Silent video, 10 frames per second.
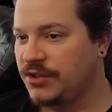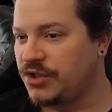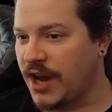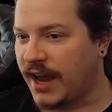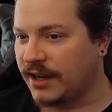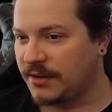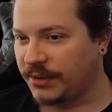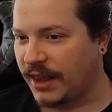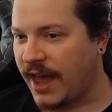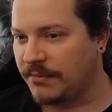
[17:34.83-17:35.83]

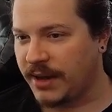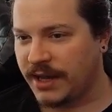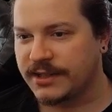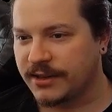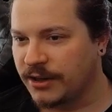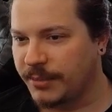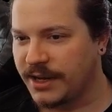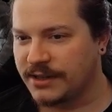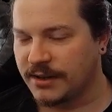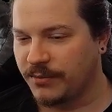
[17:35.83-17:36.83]
jagged plan-based
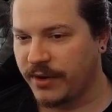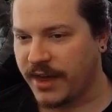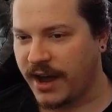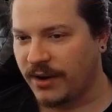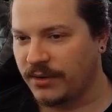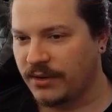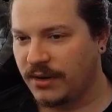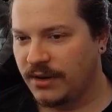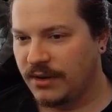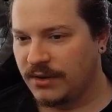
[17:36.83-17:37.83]
urbanism
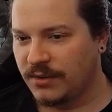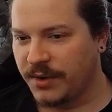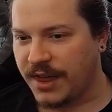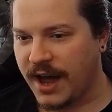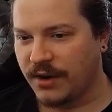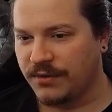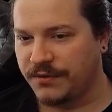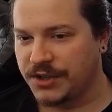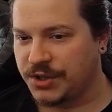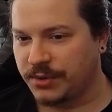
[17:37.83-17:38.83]
without
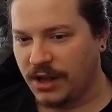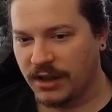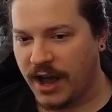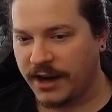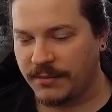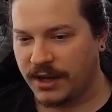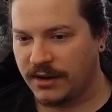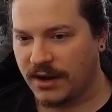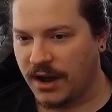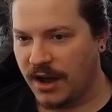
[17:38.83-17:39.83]
visual
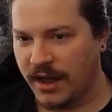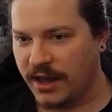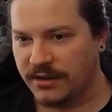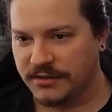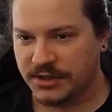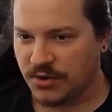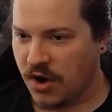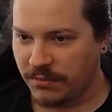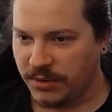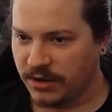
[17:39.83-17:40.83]
alignment and
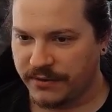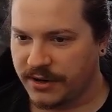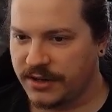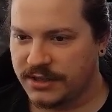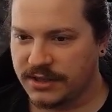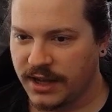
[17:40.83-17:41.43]
strong boulevards.